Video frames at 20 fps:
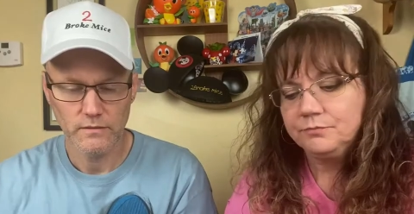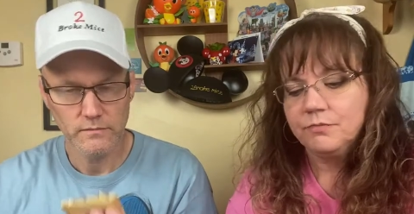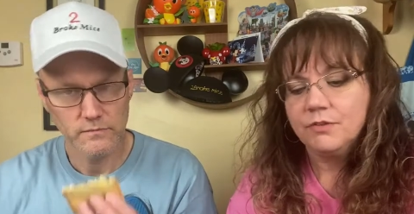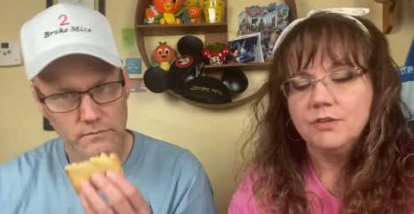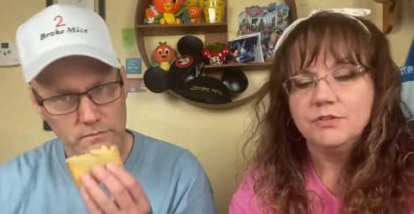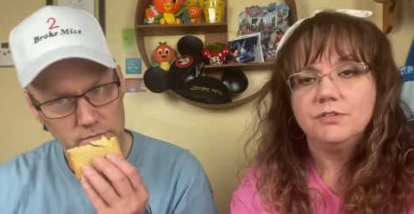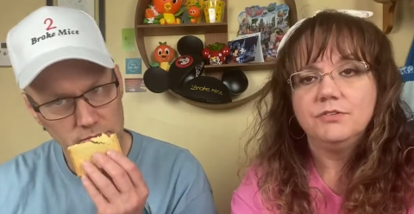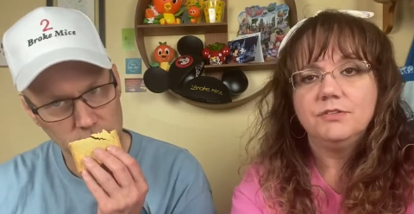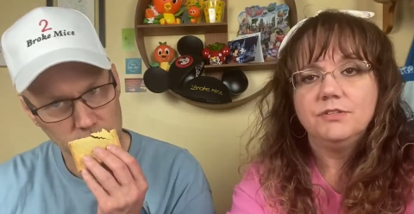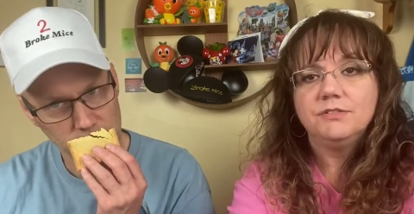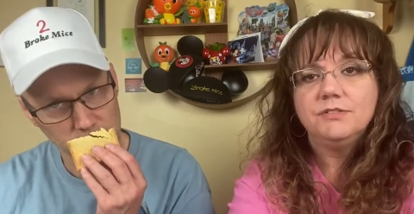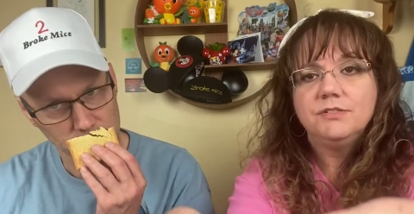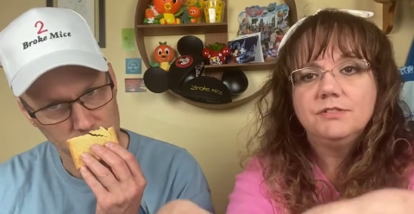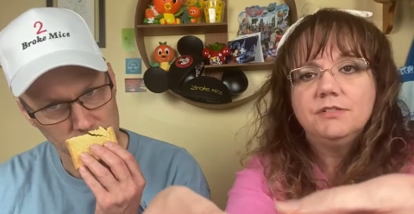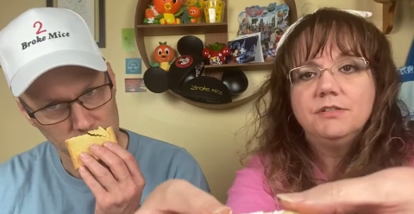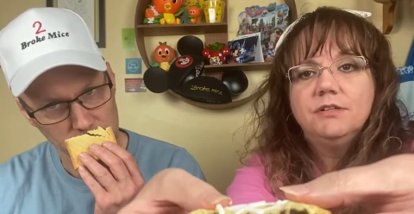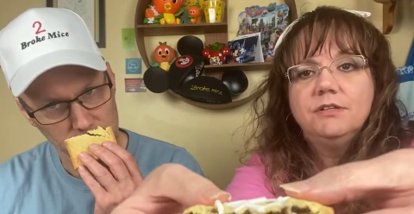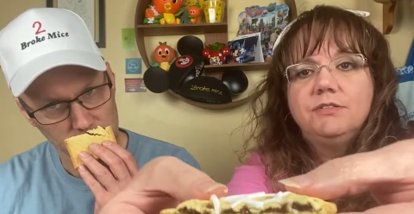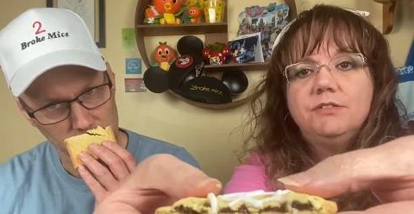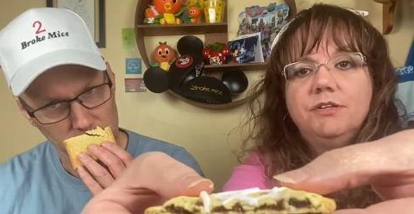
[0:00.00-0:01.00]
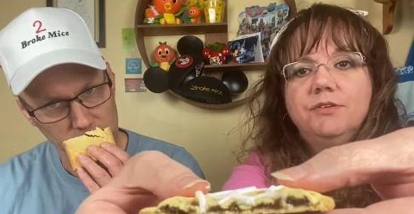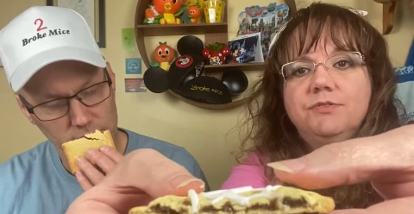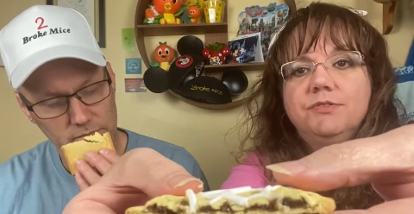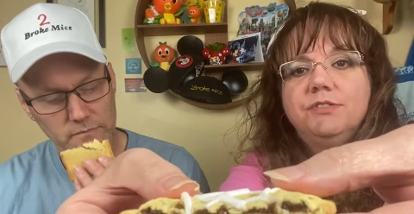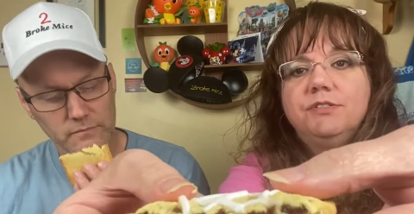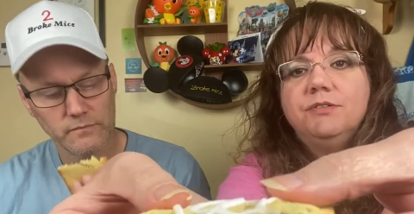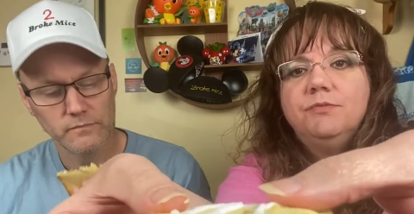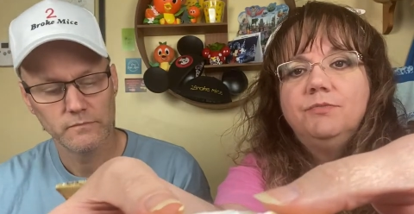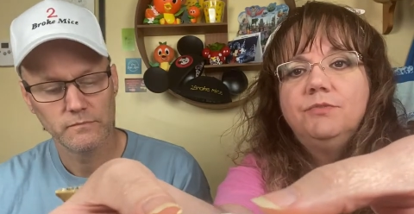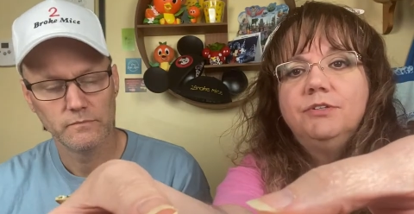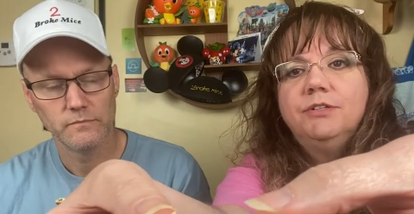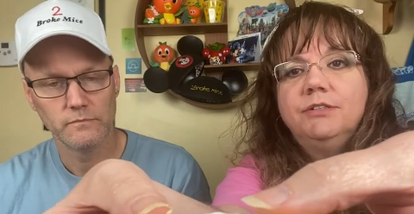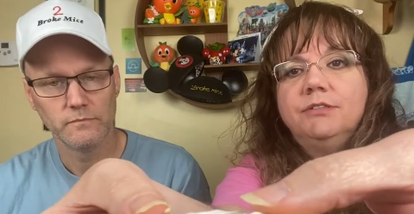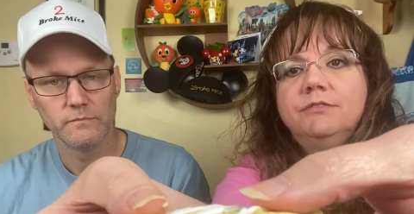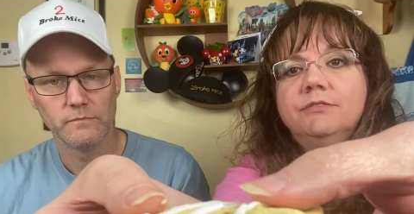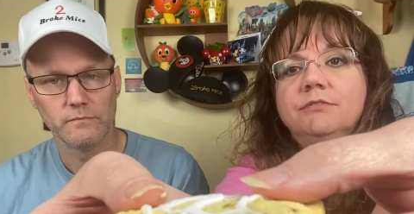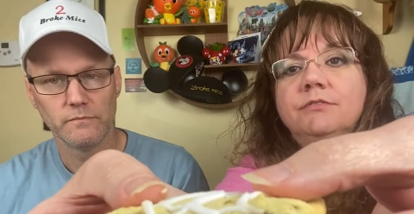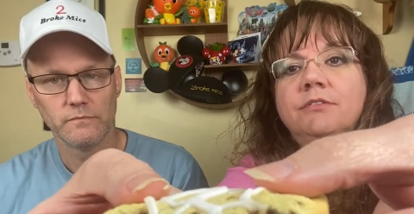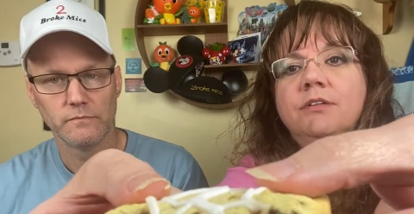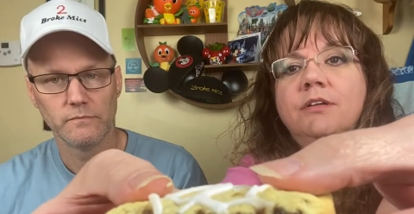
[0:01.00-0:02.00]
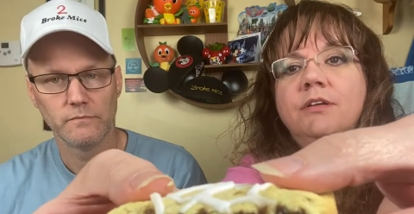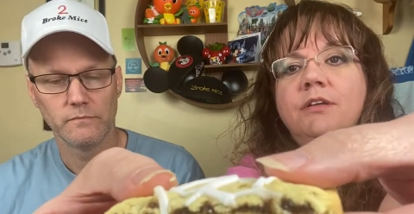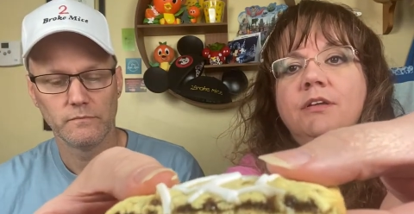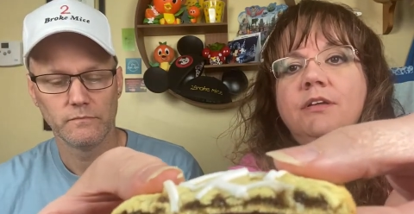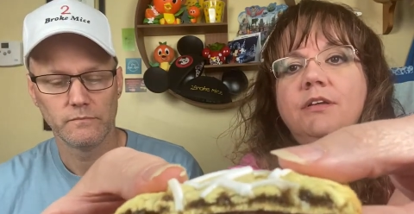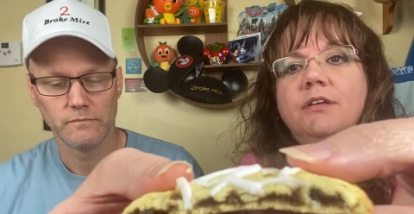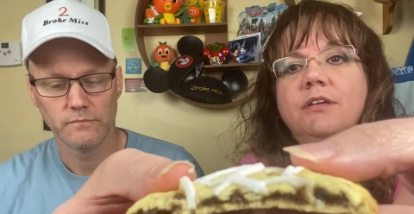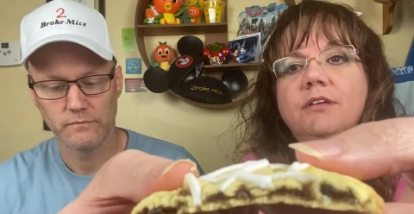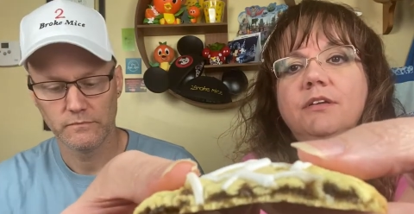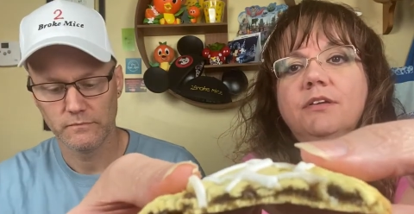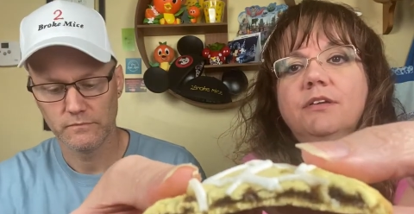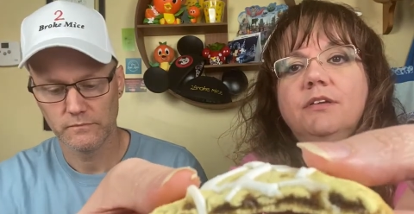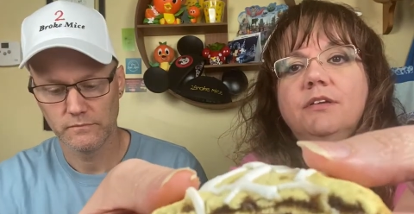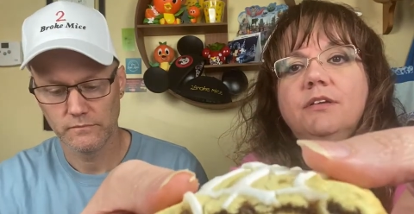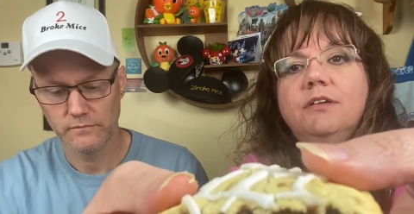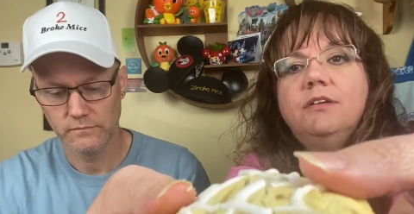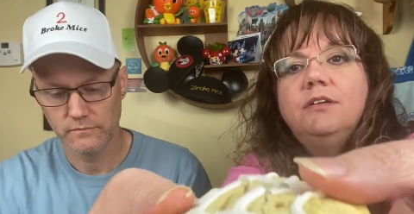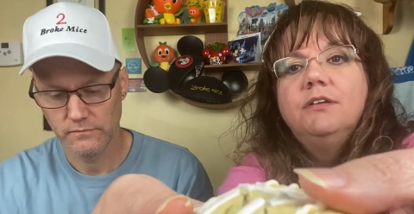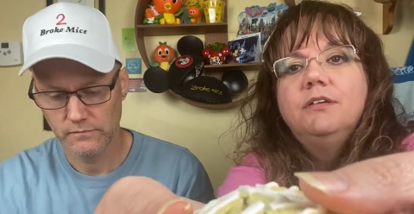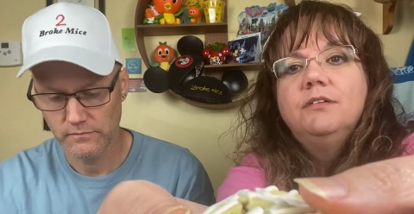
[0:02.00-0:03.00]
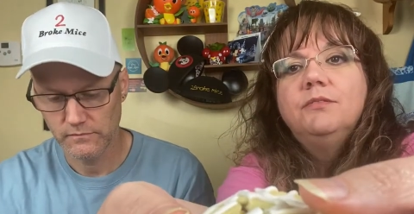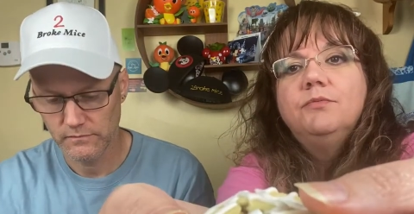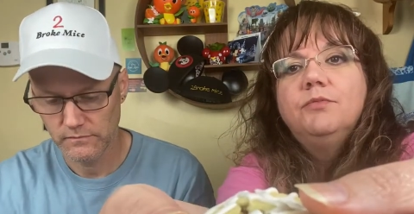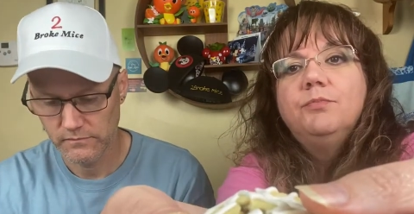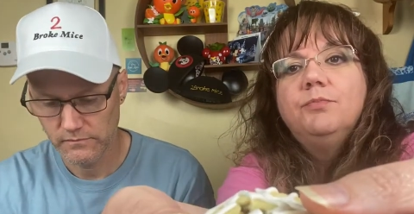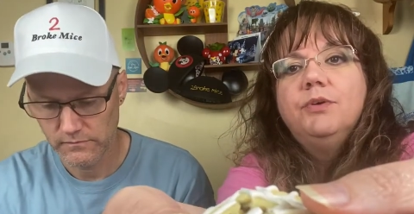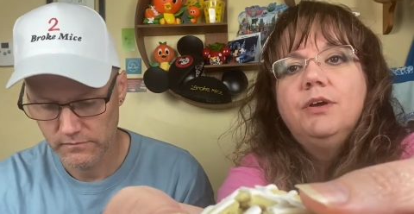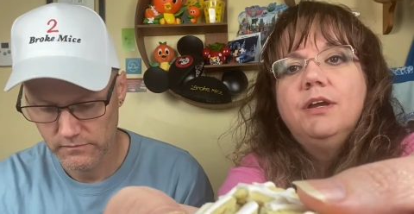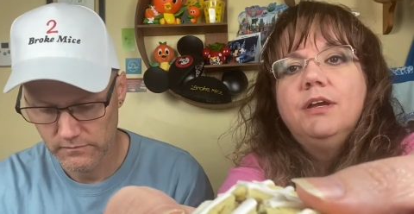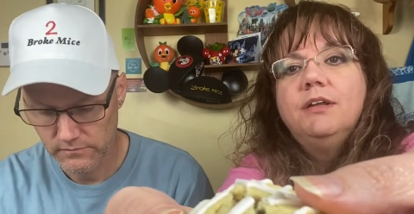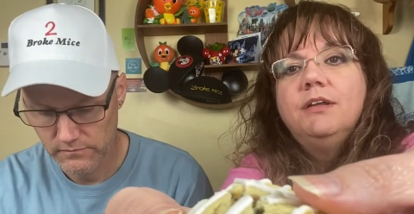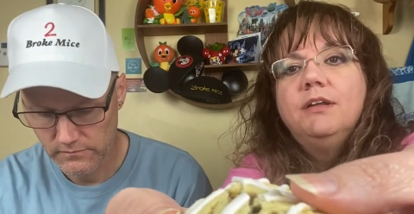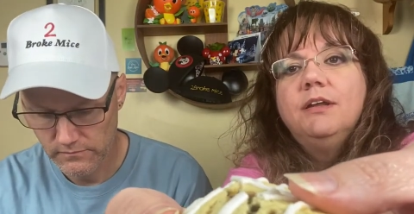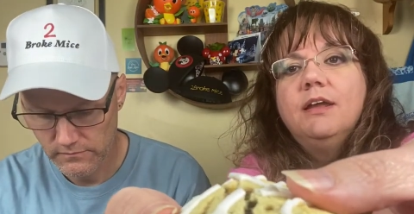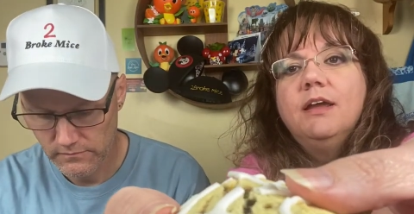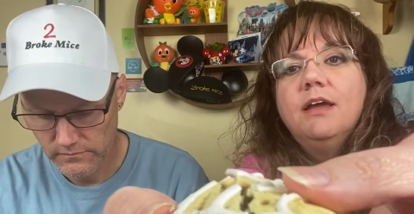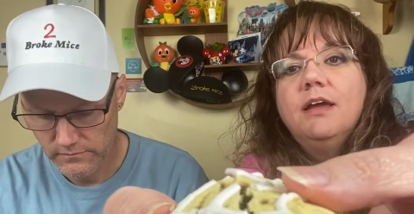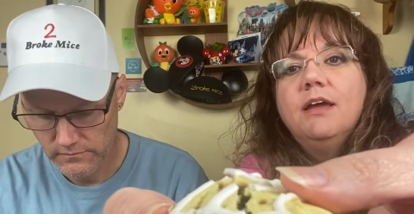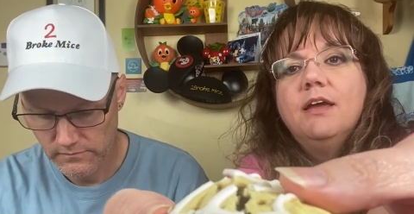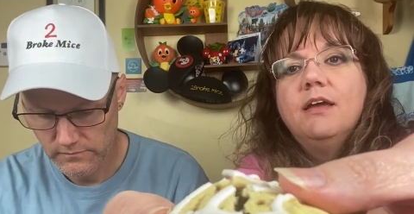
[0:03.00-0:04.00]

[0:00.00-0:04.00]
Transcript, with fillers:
Speaker 1: So this is the toasted one. Breaking it in